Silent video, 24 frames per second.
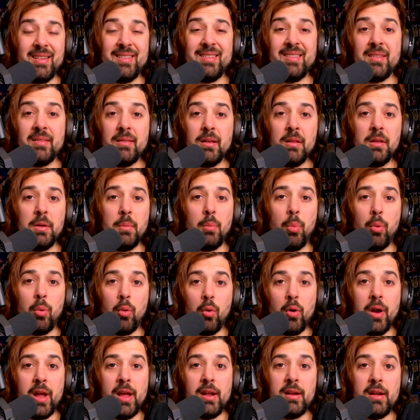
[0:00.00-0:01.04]
still in
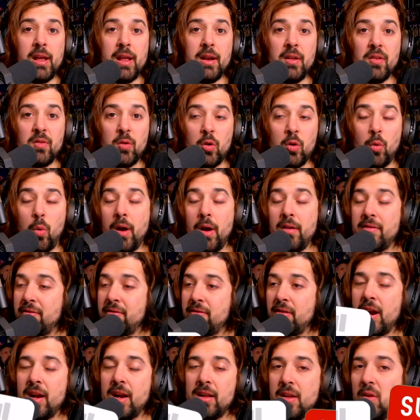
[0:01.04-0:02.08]
print and is quite
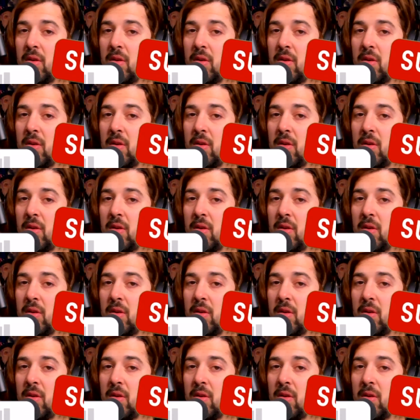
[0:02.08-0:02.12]
frankly